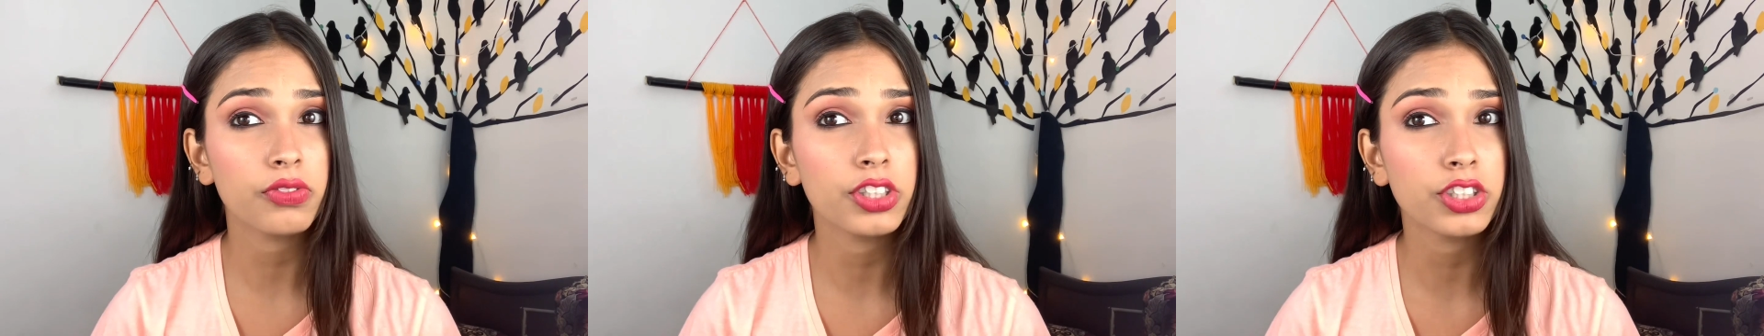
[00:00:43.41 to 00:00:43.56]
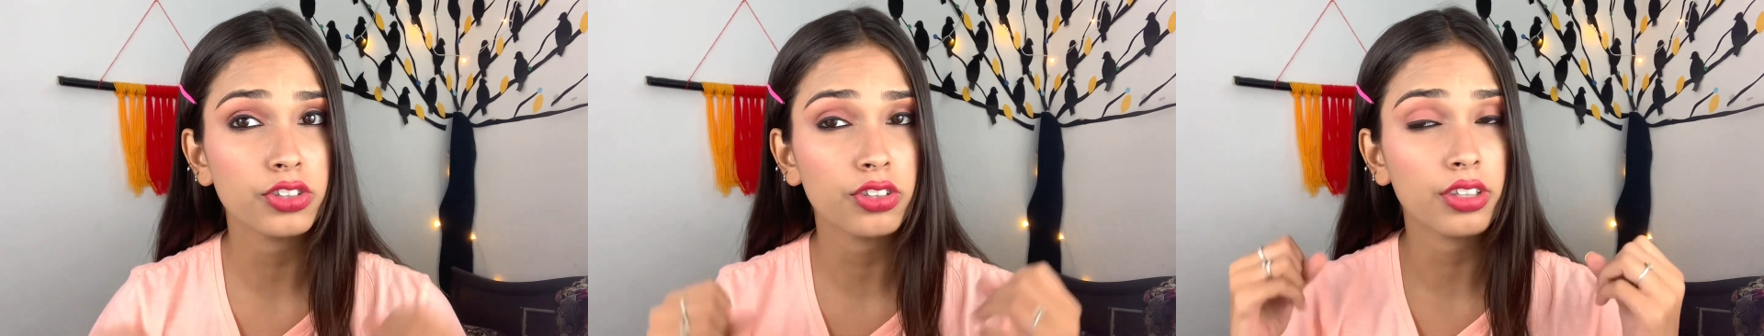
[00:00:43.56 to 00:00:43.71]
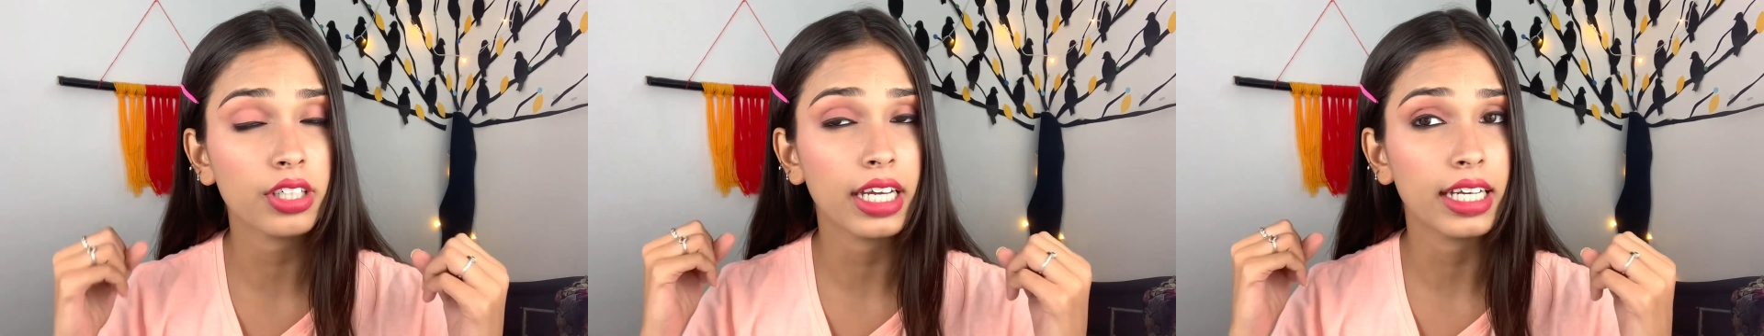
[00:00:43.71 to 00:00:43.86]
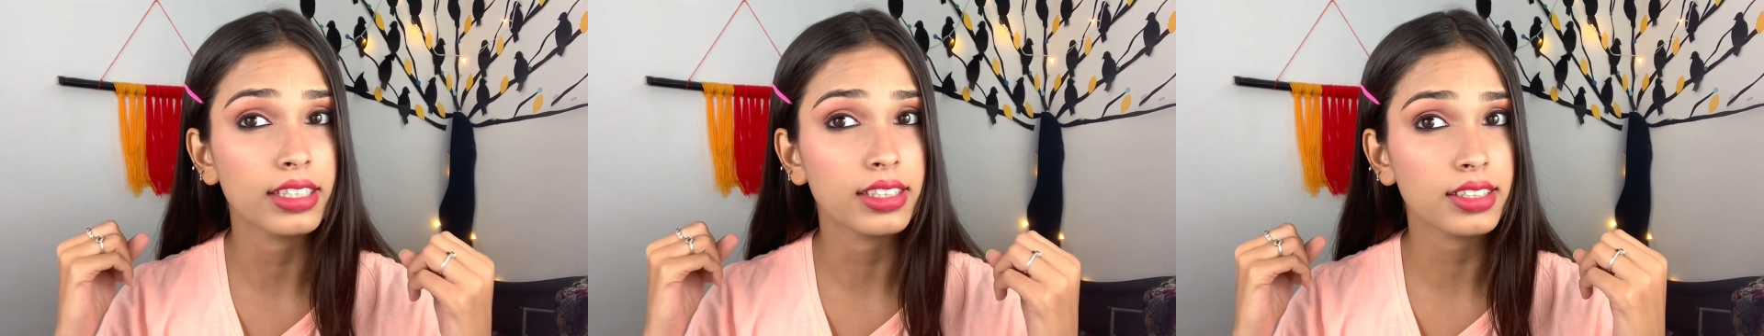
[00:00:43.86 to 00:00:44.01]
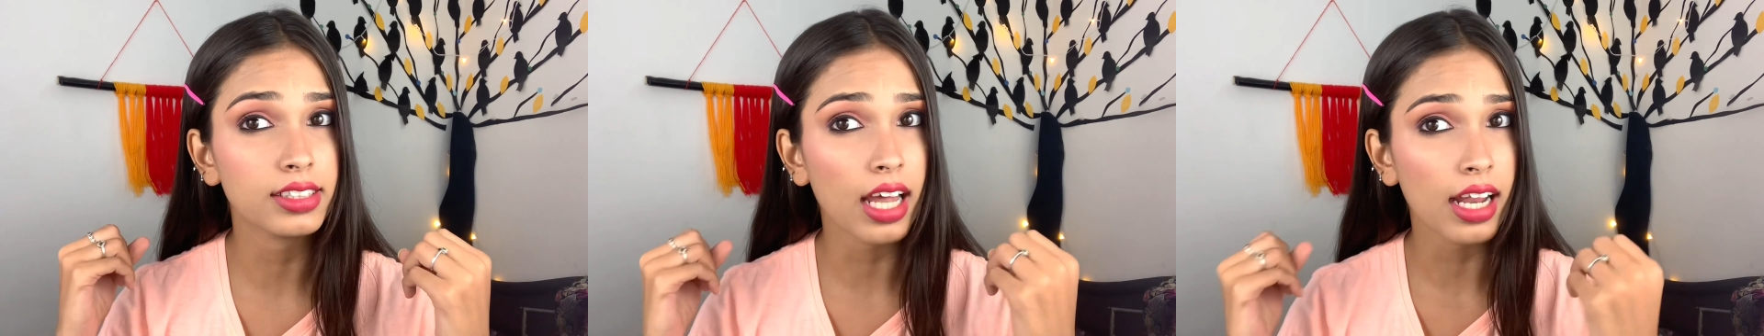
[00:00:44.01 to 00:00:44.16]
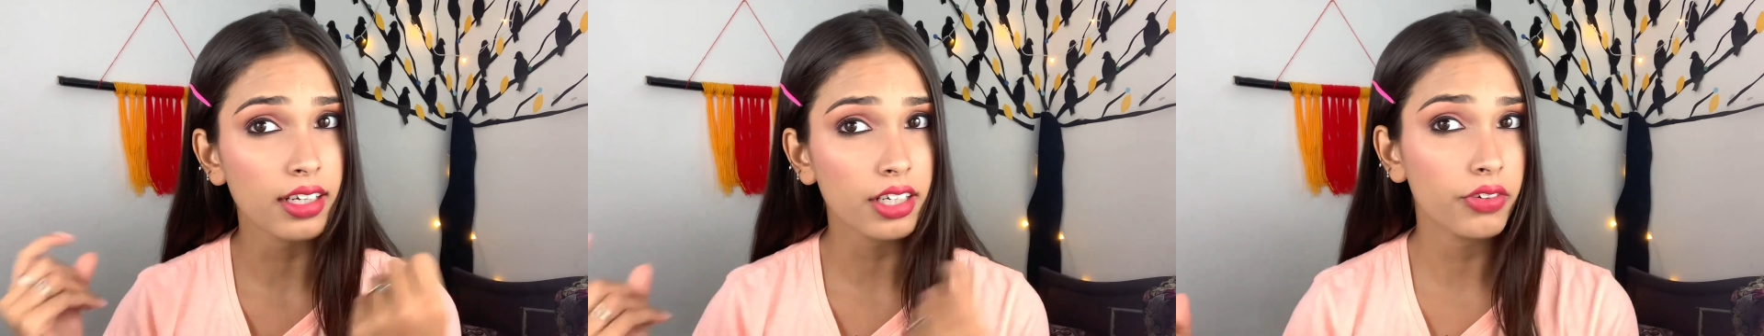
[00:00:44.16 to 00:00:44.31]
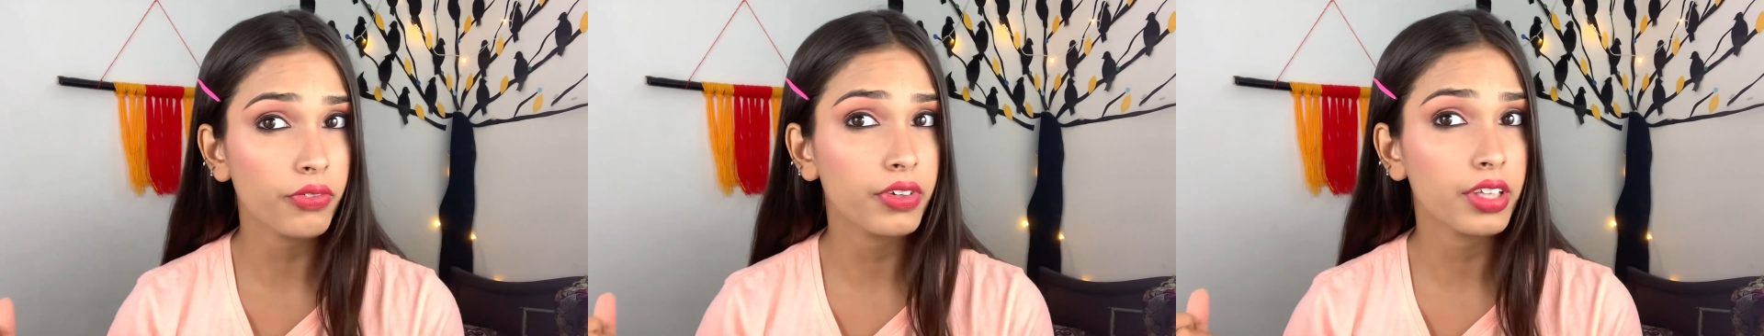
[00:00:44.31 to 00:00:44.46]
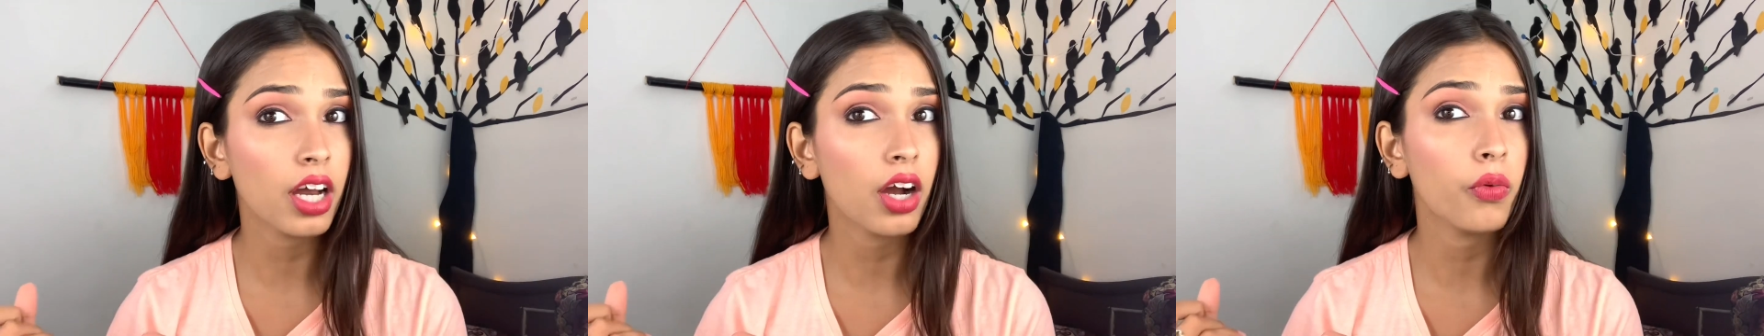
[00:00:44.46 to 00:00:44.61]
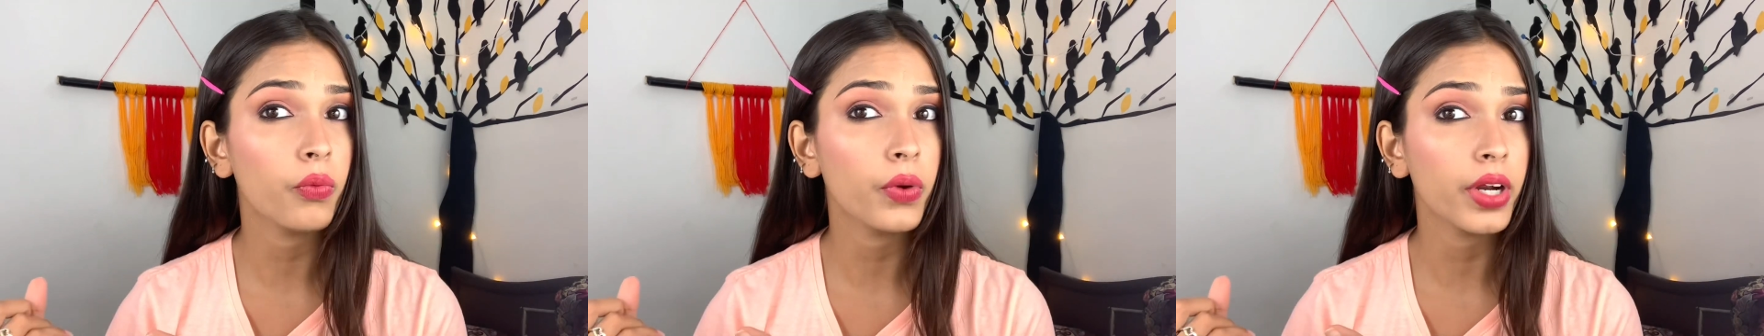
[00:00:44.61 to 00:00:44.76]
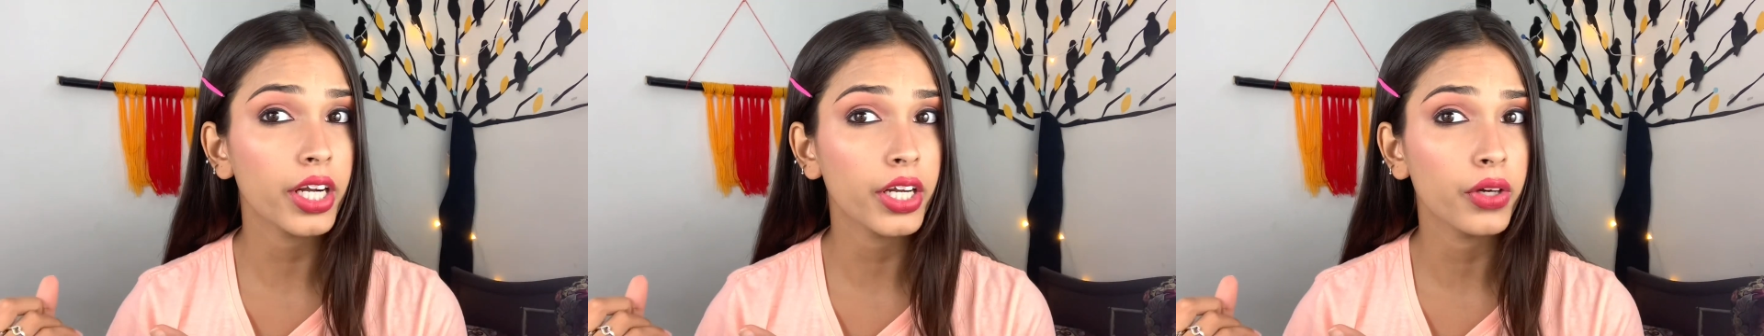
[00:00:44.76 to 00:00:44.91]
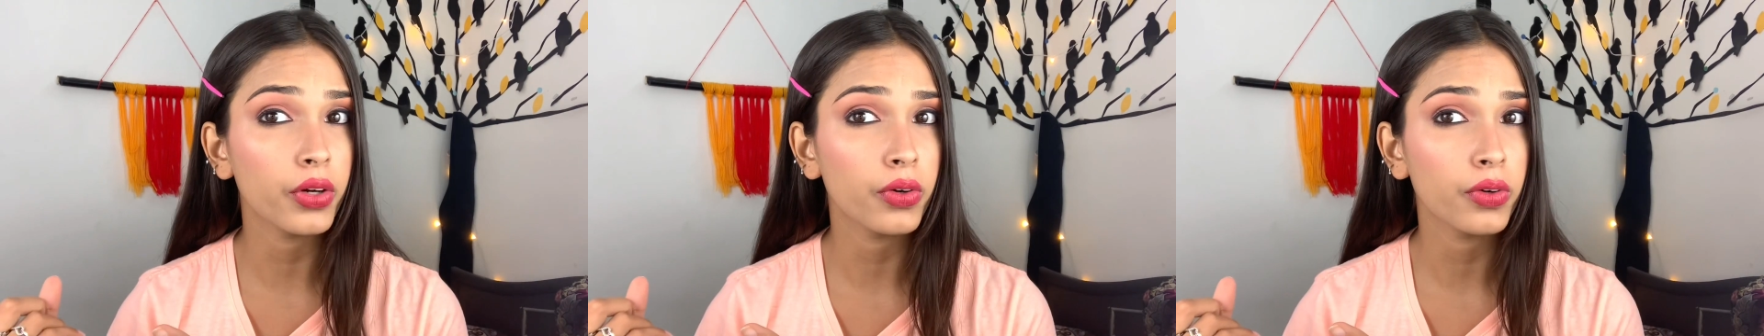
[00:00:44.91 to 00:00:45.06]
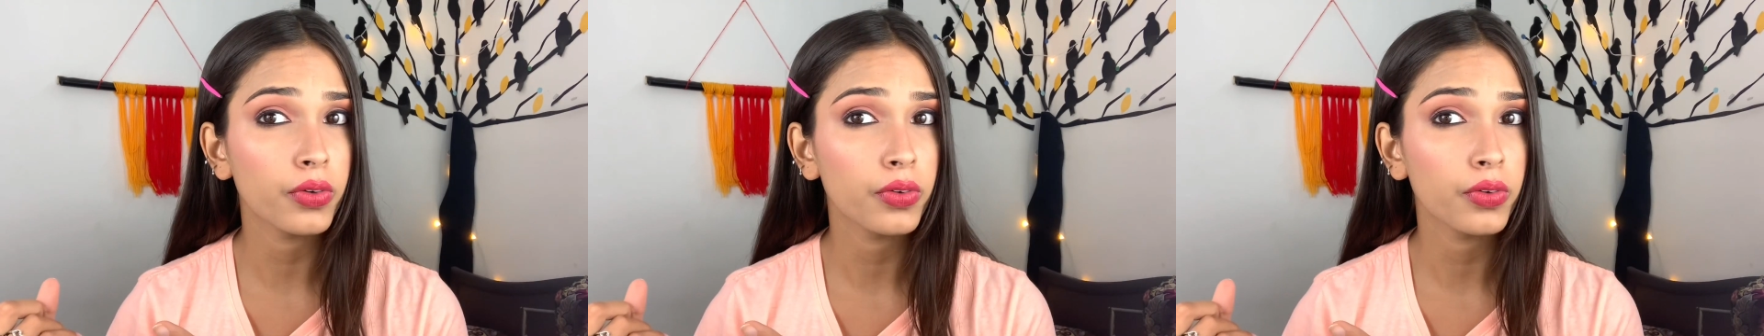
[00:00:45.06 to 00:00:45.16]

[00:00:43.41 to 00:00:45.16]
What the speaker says: we should get started with our video.